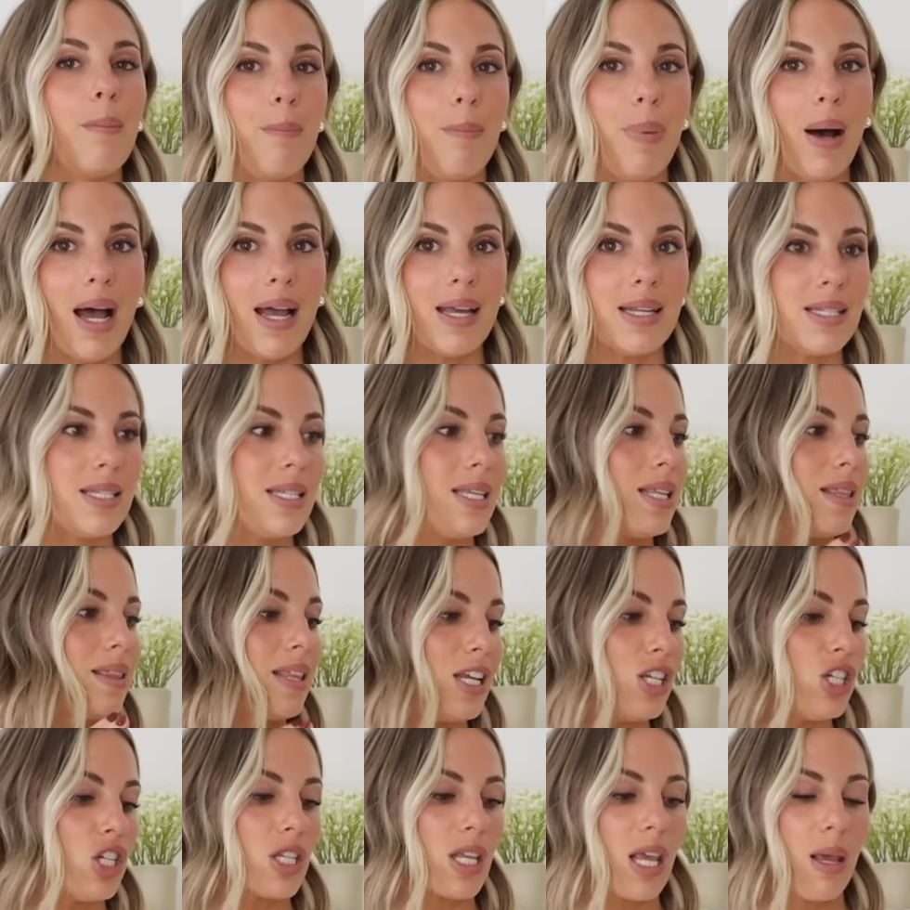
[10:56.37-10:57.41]
But
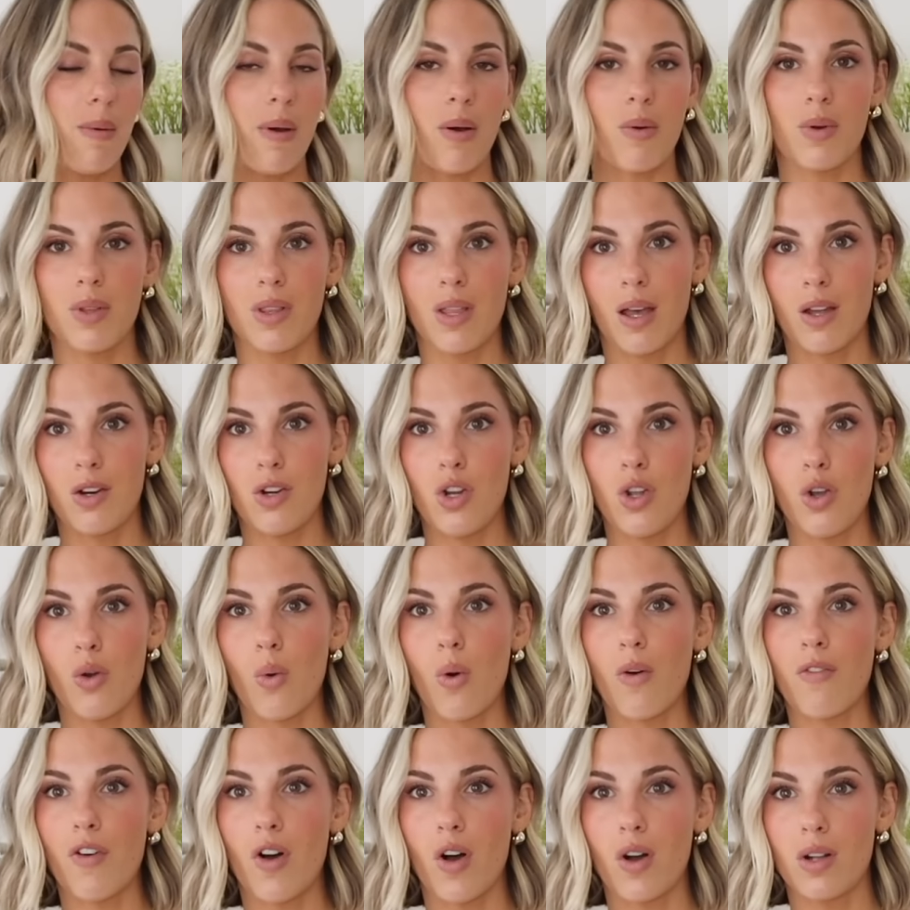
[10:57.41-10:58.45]
they just came out with a
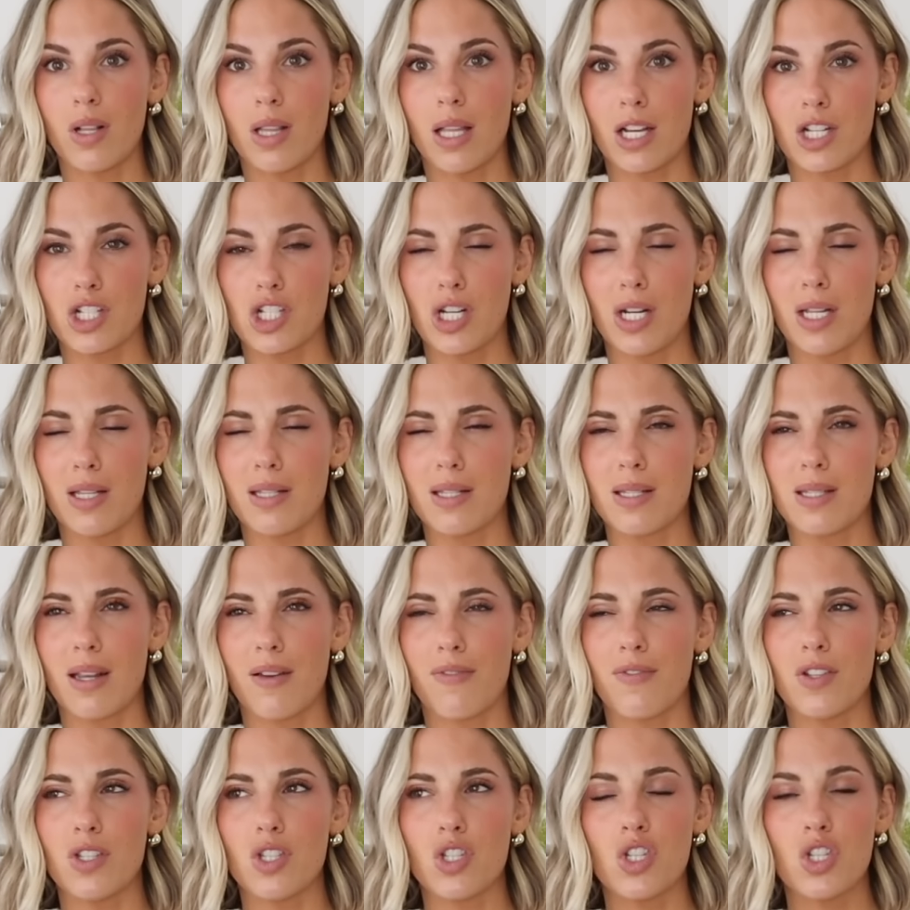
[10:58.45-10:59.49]
new fall collection and the
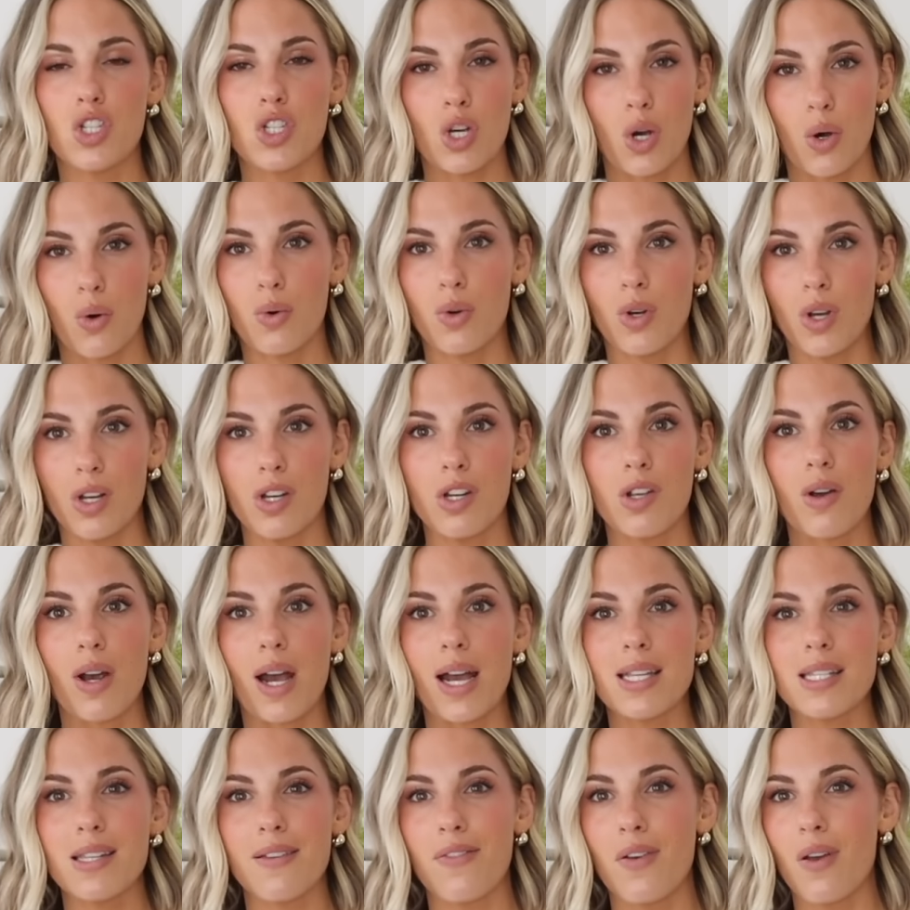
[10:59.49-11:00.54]
stuff is so good, you
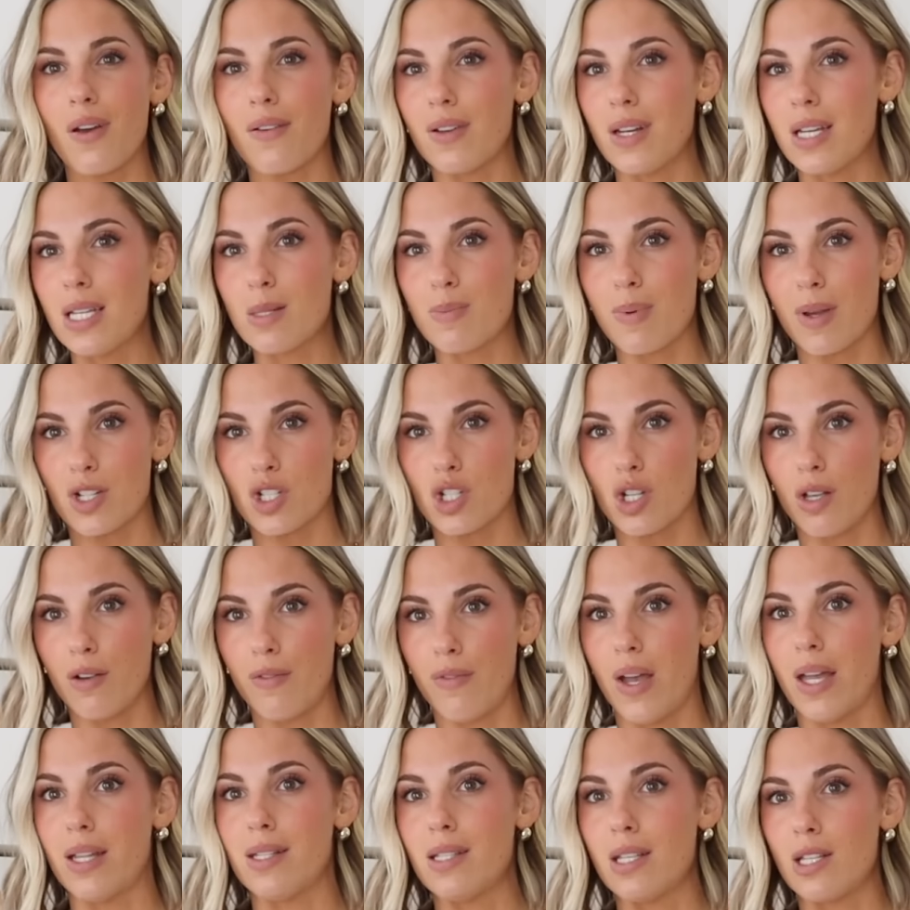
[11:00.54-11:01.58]
guys. If you have any special
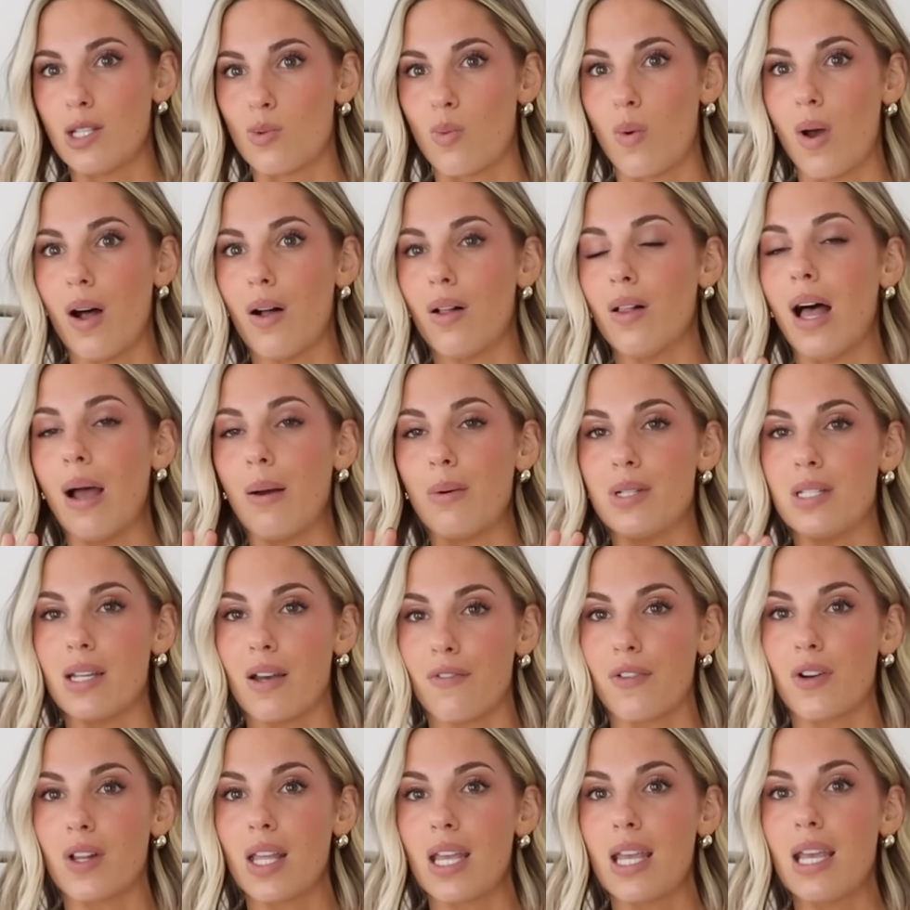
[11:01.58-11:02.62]
events as well, I would
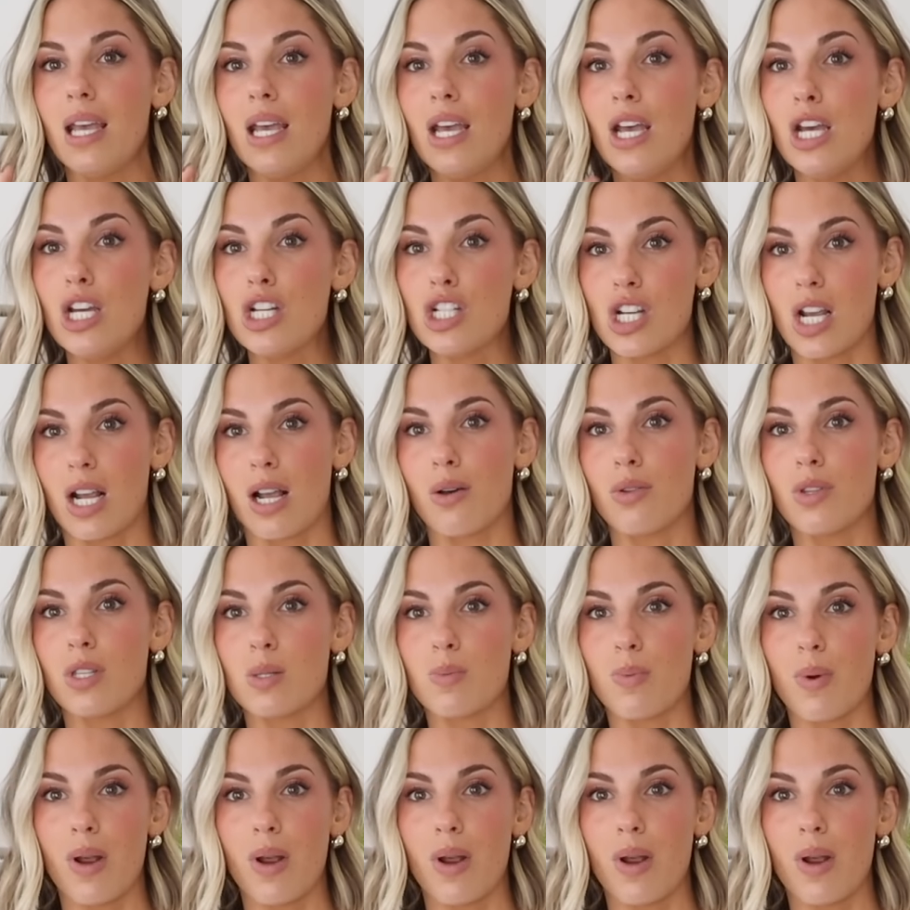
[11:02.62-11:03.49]
definitely check out this